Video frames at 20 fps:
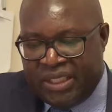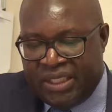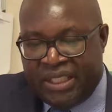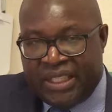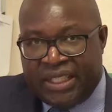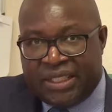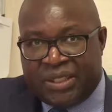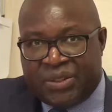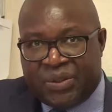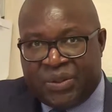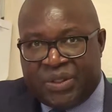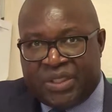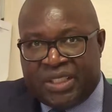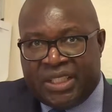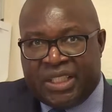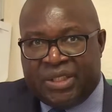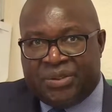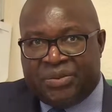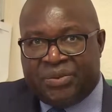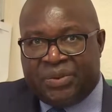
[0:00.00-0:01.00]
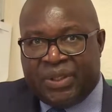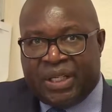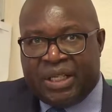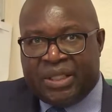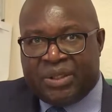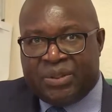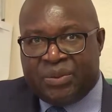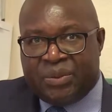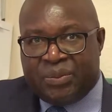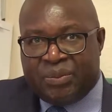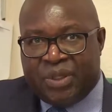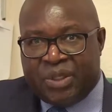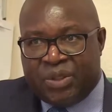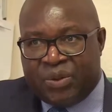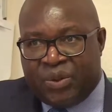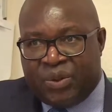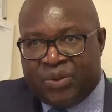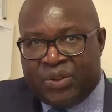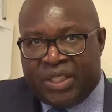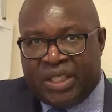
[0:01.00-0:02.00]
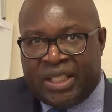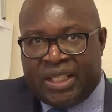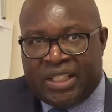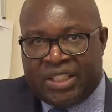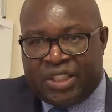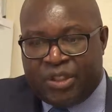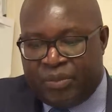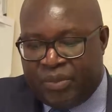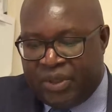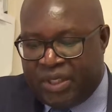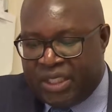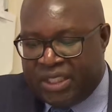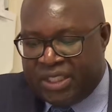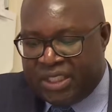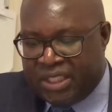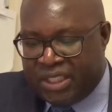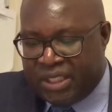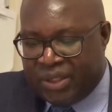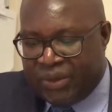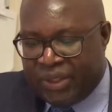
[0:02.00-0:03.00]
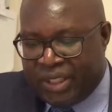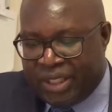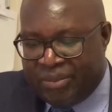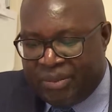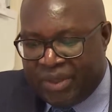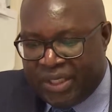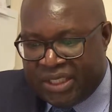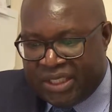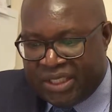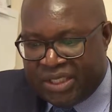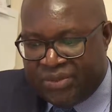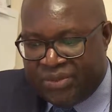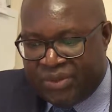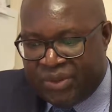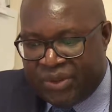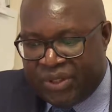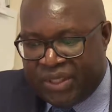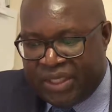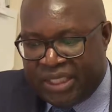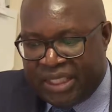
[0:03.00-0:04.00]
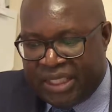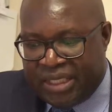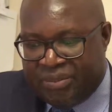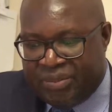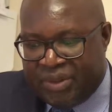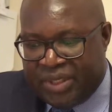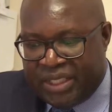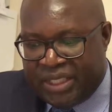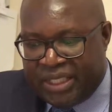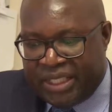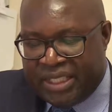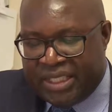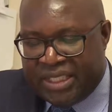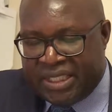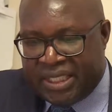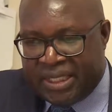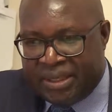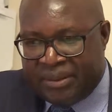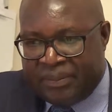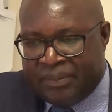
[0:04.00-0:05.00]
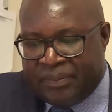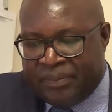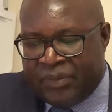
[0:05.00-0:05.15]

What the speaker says: and to see if you meet all the eligibility requirements for the application.